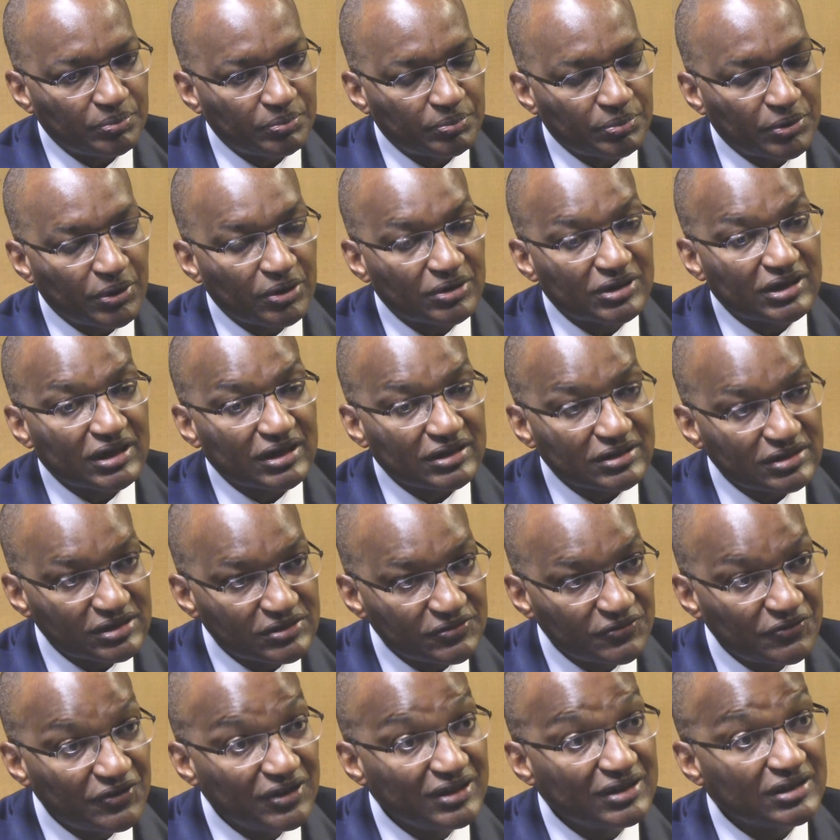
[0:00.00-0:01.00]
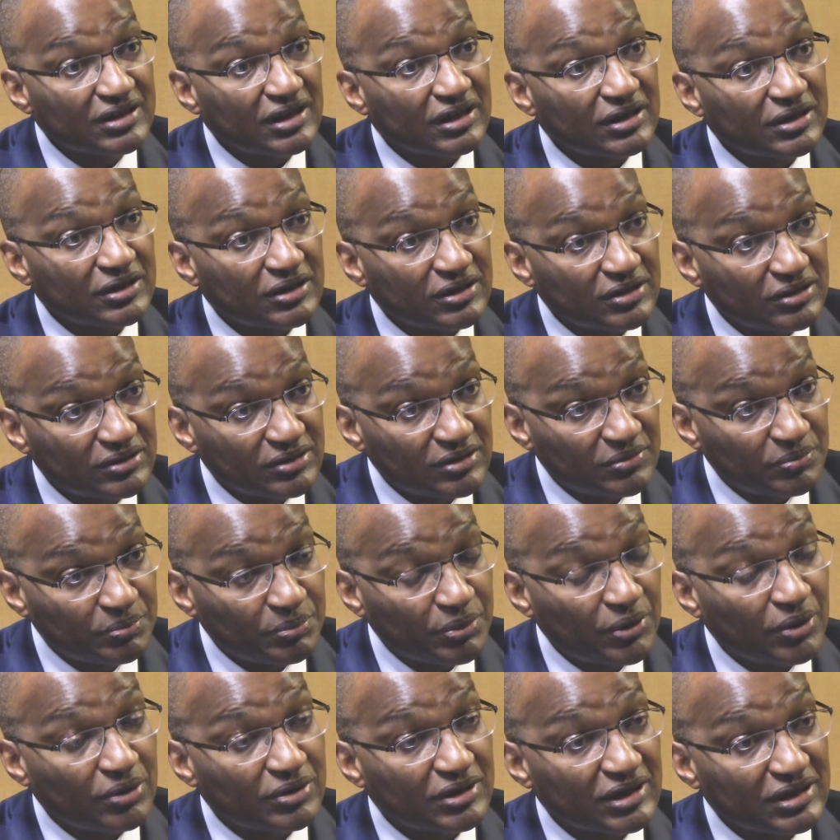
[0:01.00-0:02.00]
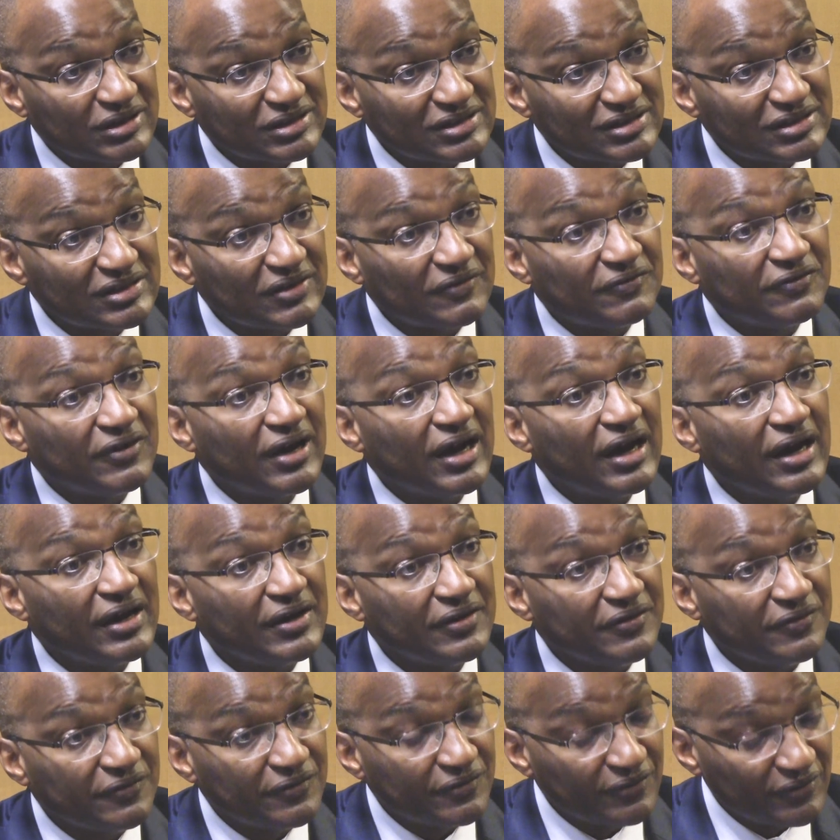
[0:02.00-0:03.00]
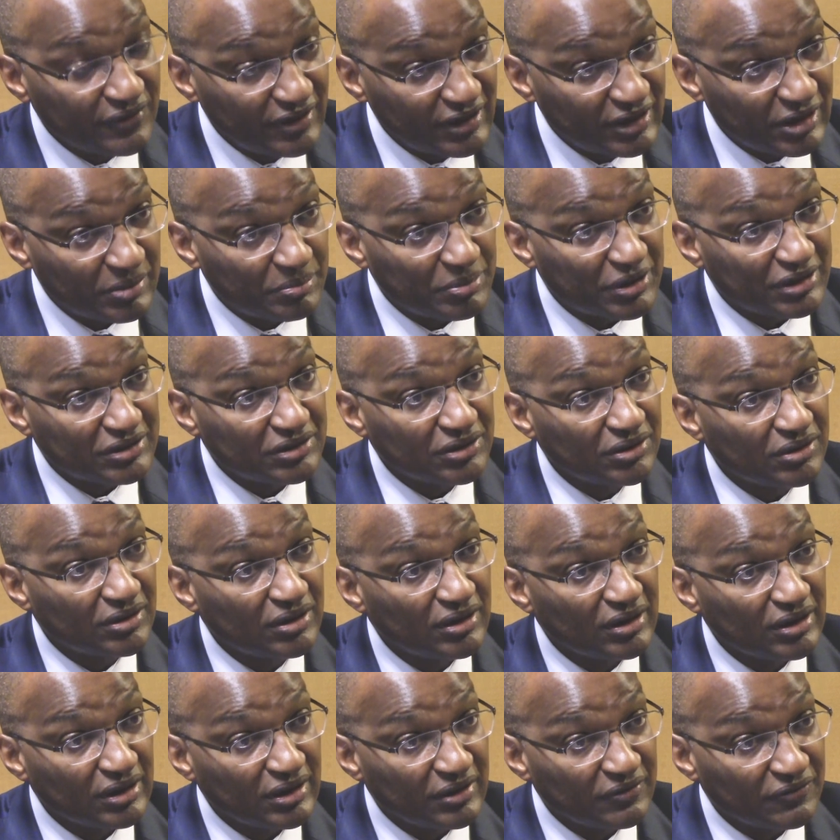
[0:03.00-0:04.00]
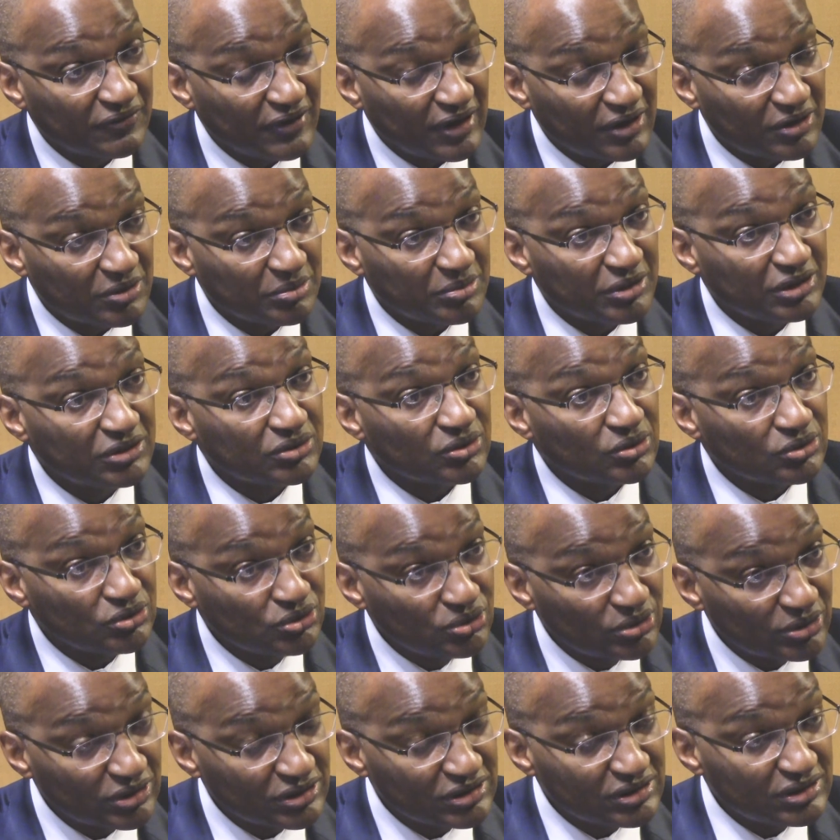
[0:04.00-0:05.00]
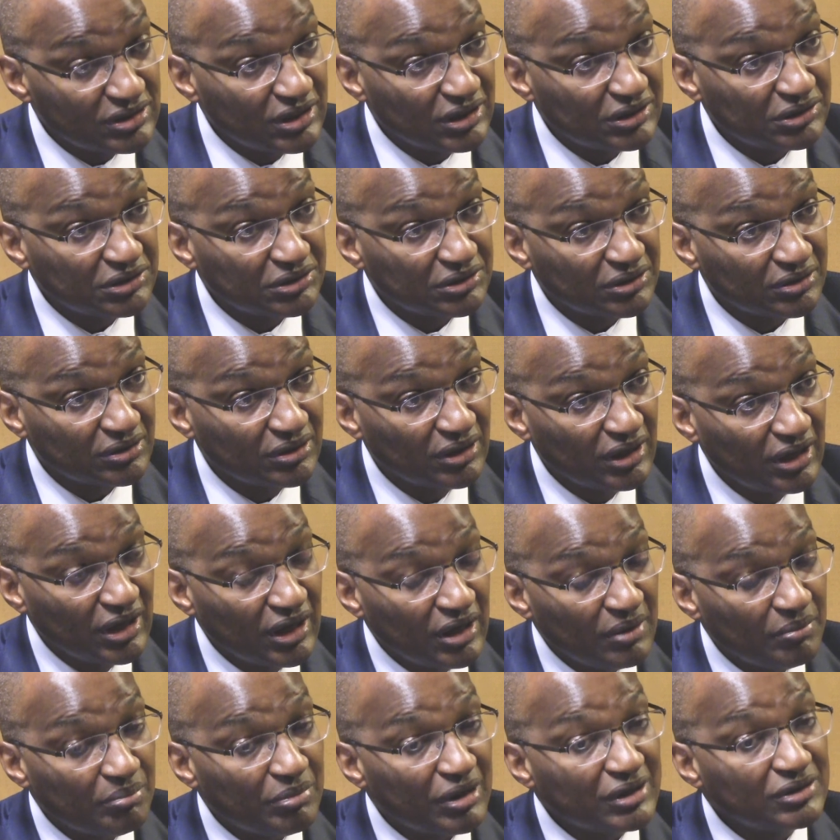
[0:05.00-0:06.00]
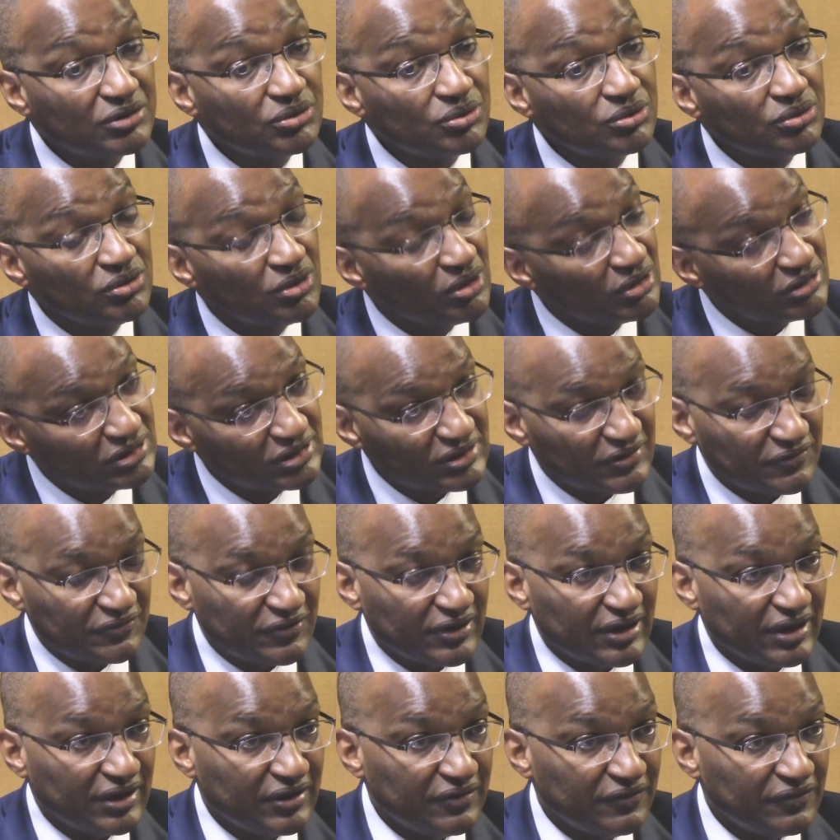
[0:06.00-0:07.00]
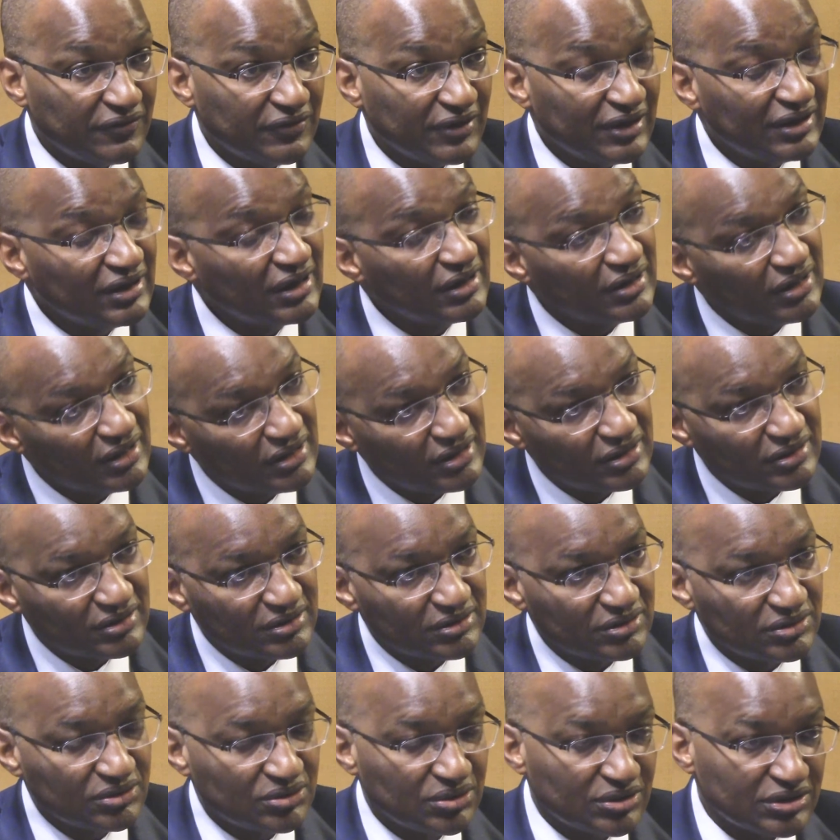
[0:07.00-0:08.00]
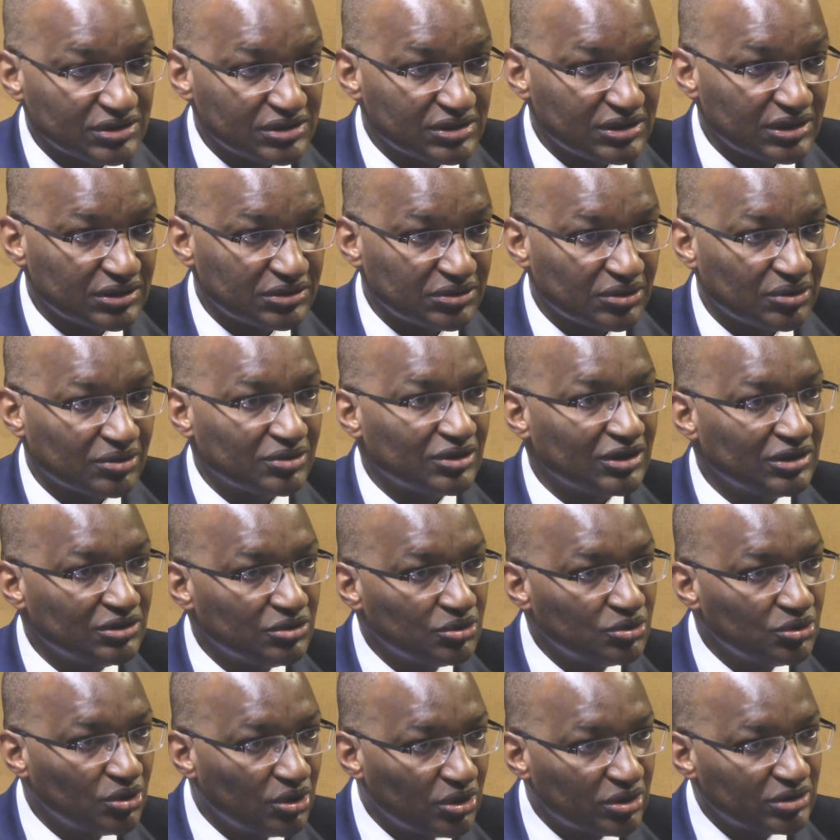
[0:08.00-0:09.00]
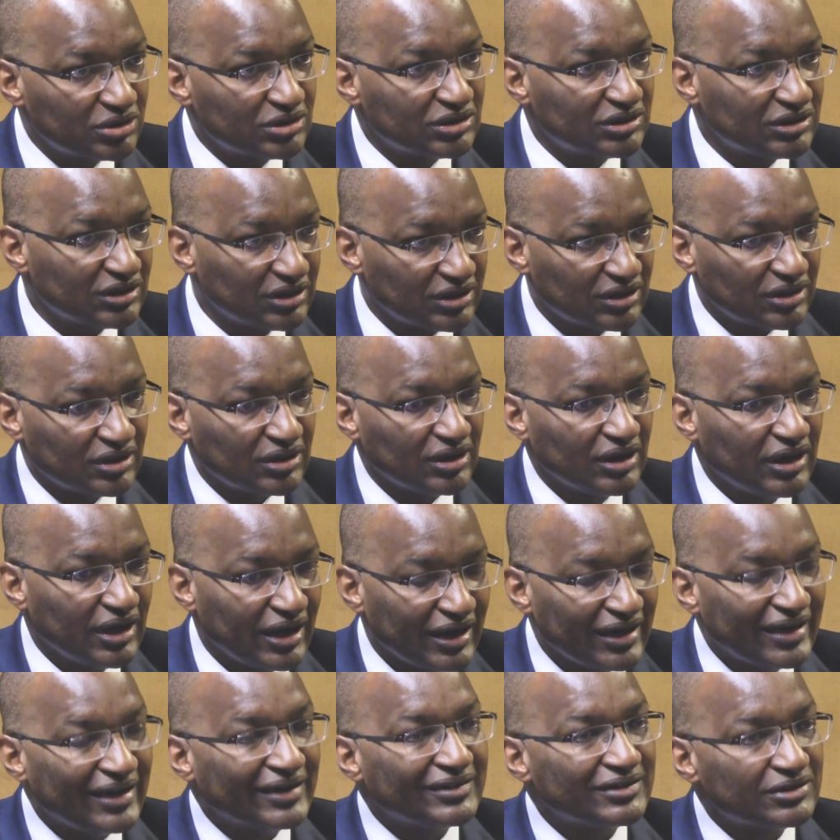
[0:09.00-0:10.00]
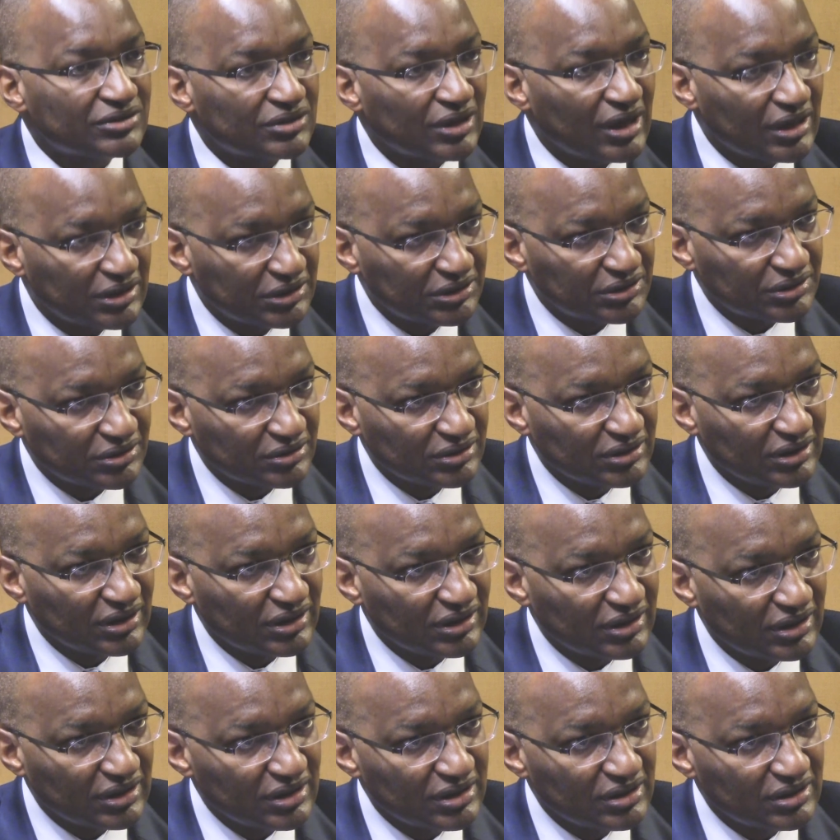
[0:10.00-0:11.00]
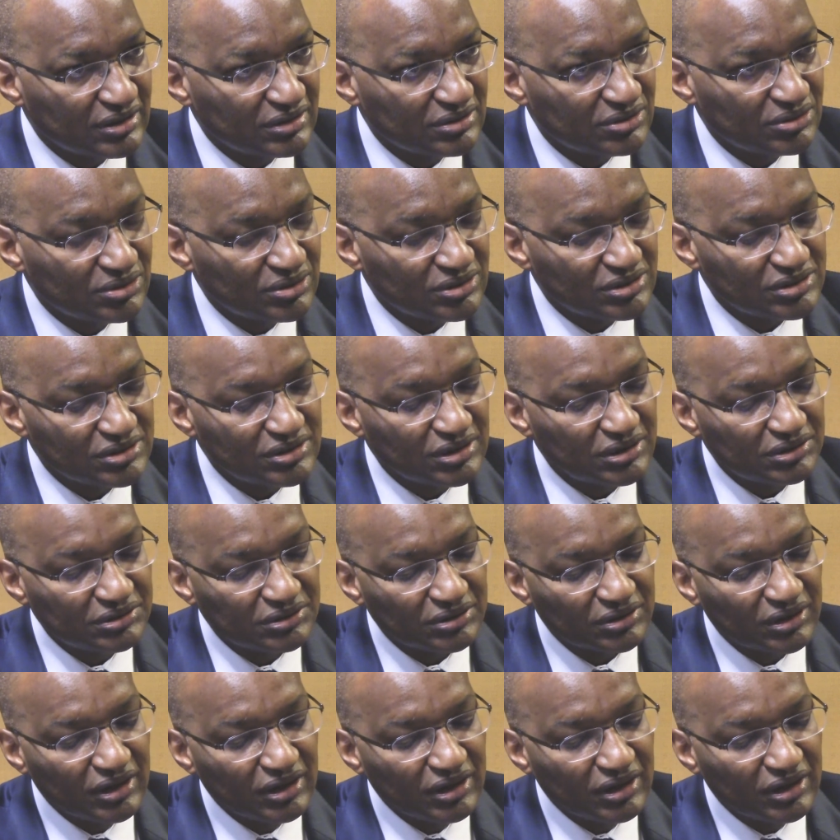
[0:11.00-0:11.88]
fintech products survive in a particular environment or jurisdiction, but do not survive in another jurisdiction? They do not get traction in another jurisdiction.